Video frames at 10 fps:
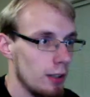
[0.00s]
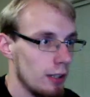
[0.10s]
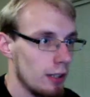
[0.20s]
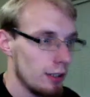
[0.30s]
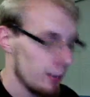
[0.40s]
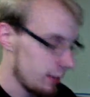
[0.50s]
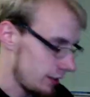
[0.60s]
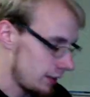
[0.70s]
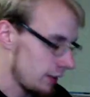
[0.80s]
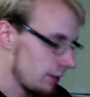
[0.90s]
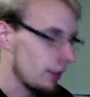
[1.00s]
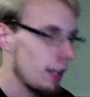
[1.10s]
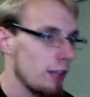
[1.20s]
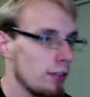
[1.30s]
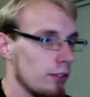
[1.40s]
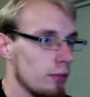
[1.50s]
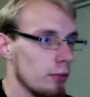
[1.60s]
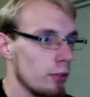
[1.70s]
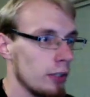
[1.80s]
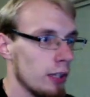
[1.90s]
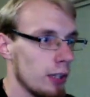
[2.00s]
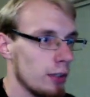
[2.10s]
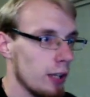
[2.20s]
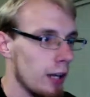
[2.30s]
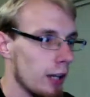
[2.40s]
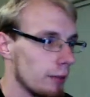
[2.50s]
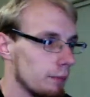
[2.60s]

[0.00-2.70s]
And in this case, it's really not a lot.